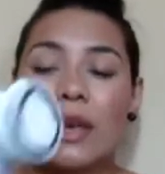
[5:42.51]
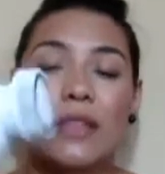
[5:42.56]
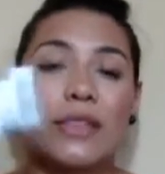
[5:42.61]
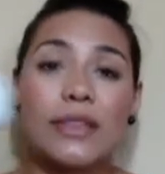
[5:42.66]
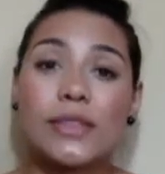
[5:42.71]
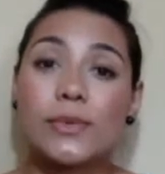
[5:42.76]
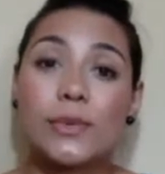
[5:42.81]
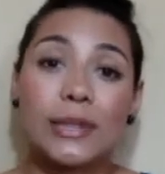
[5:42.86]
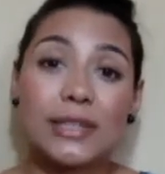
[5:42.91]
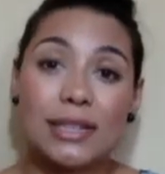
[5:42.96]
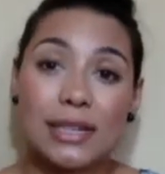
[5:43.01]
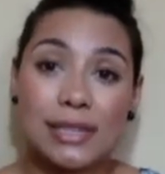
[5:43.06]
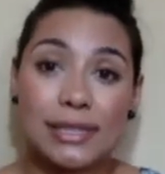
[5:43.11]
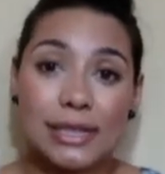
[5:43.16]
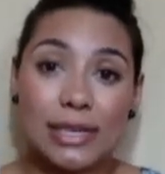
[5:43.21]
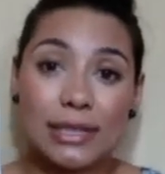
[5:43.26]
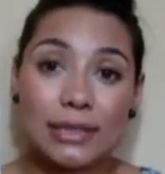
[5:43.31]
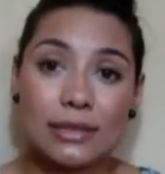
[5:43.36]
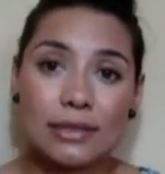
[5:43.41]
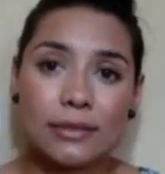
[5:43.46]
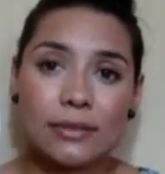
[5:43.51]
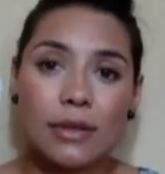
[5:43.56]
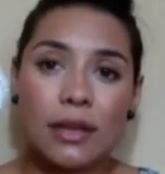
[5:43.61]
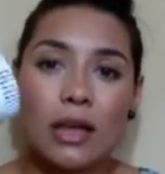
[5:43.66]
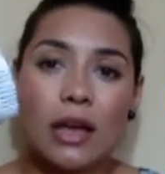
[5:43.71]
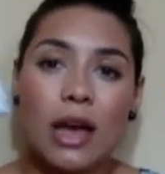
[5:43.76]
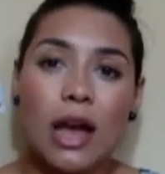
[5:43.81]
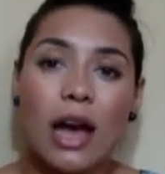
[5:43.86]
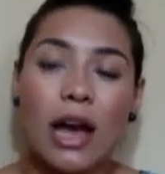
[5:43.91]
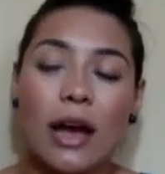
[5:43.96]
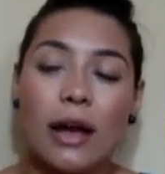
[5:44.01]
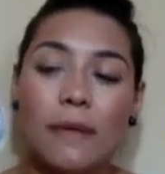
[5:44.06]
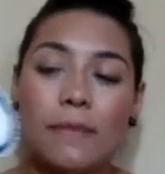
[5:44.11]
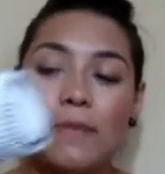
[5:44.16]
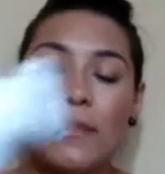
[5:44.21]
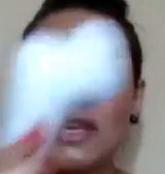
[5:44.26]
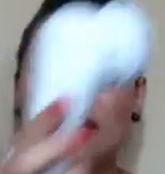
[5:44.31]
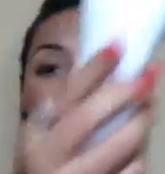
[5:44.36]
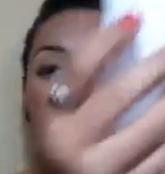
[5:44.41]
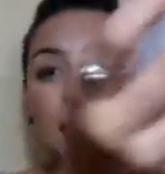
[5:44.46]
This one doesn't.
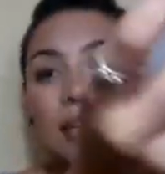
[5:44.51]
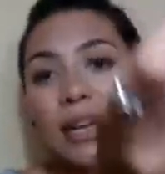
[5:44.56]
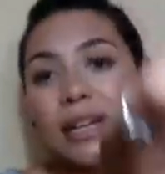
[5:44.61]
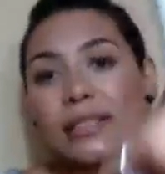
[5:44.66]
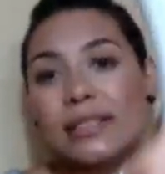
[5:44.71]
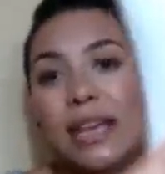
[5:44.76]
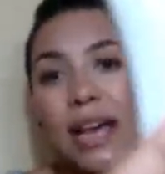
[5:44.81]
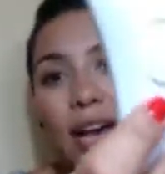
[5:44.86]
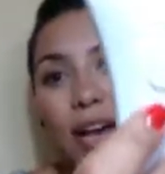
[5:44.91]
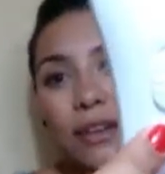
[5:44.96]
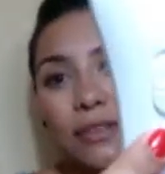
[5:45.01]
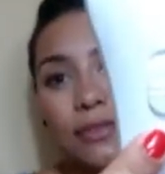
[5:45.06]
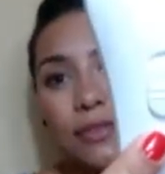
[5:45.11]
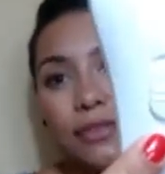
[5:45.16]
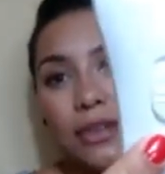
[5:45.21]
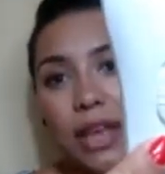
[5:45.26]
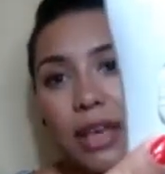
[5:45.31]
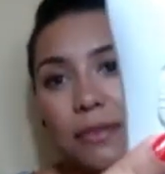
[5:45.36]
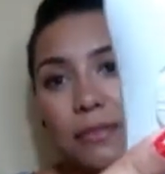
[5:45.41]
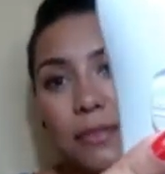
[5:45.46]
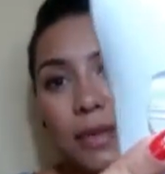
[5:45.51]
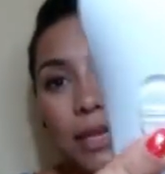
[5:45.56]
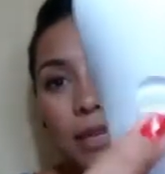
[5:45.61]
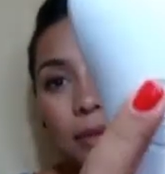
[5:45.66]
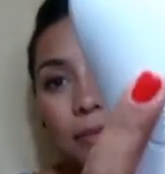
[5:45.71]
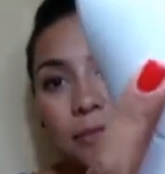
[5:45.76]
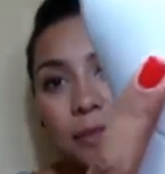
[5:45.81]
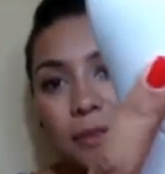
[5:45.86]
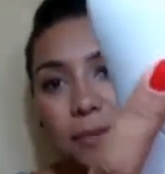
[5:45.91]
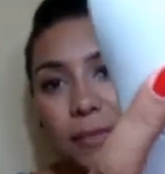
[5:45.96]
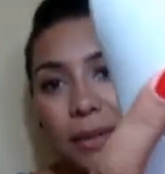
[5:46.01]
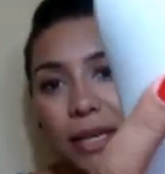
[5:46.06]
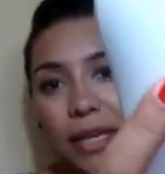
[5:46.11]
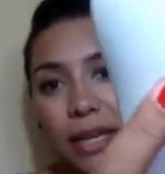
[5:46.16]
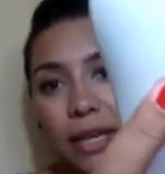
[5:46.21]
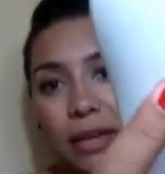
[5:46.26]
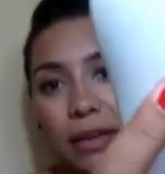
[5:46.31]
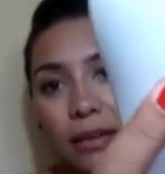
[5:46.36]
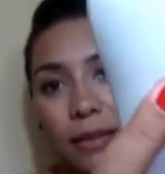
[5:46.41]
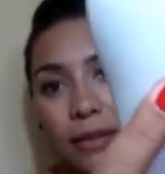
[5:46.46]
Um, it does have a medium speed.